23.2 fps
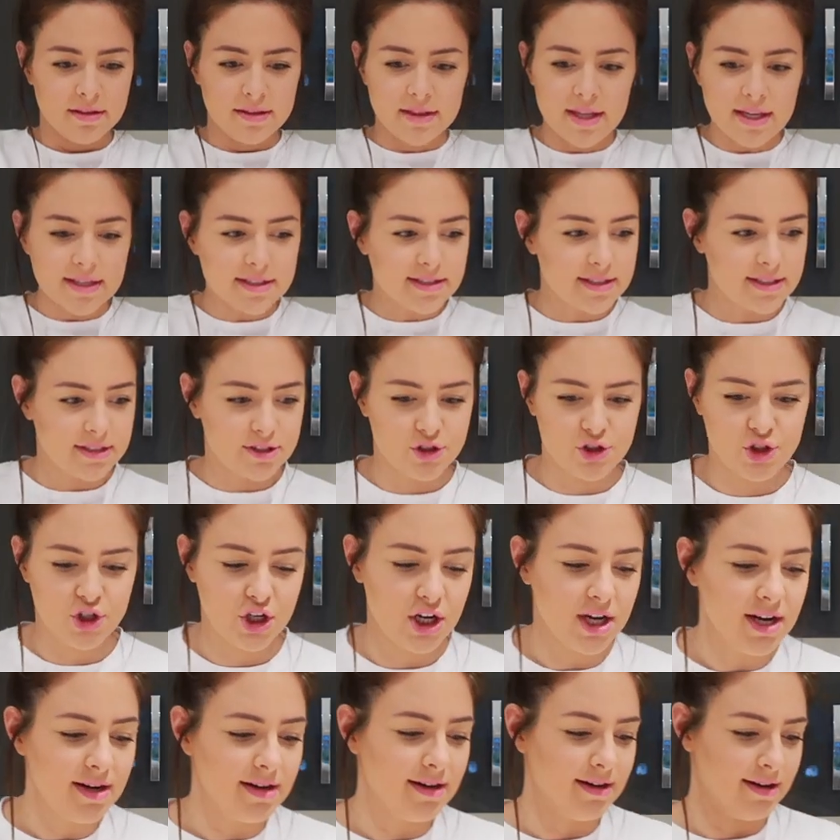This is
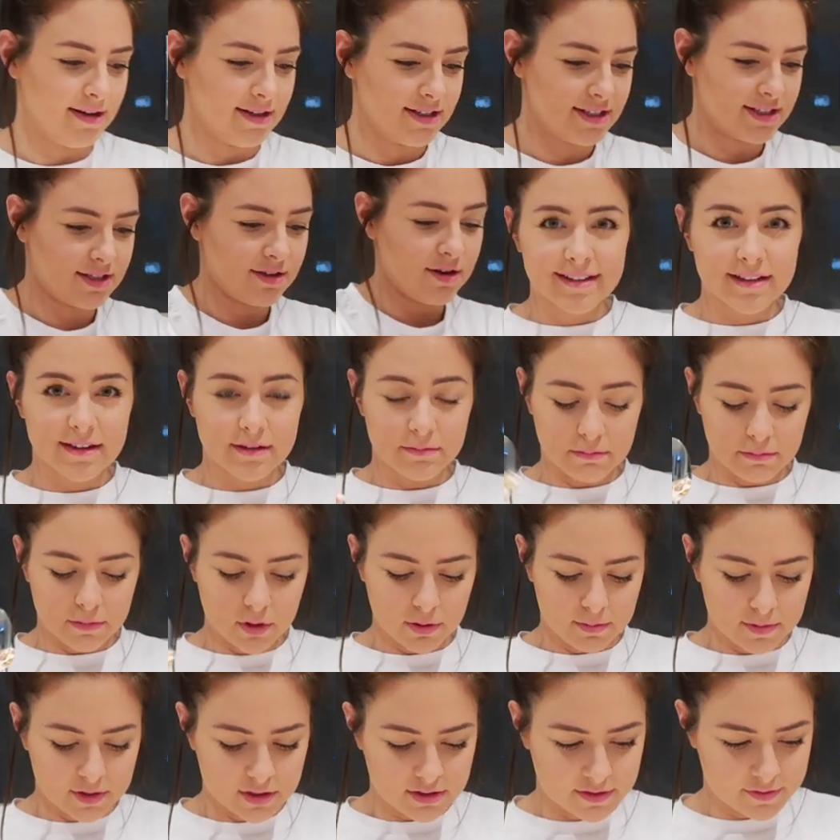genius.
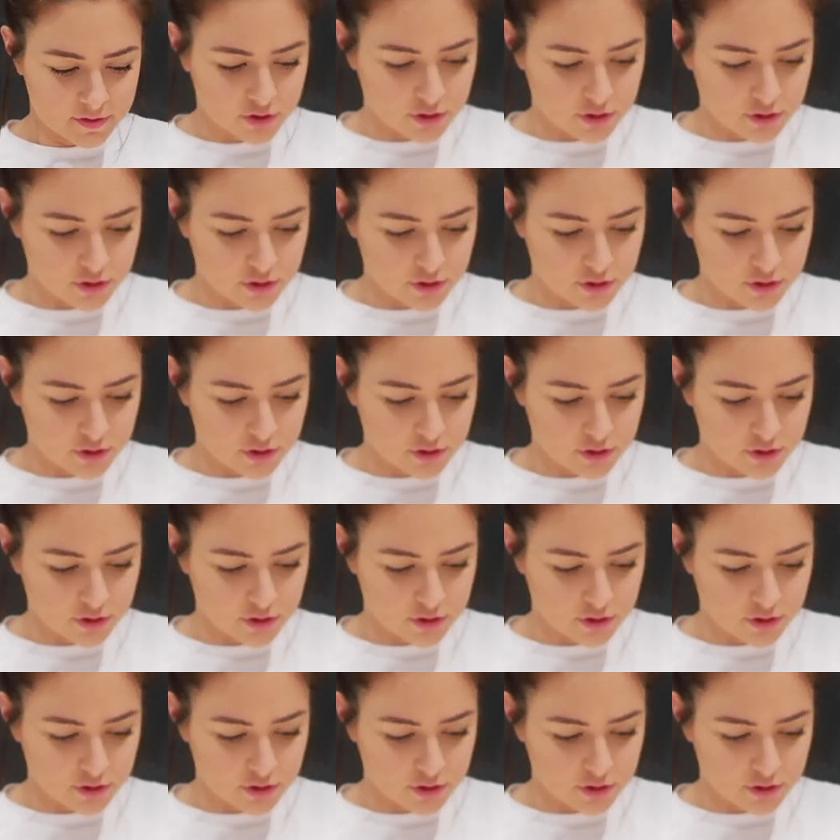Moment of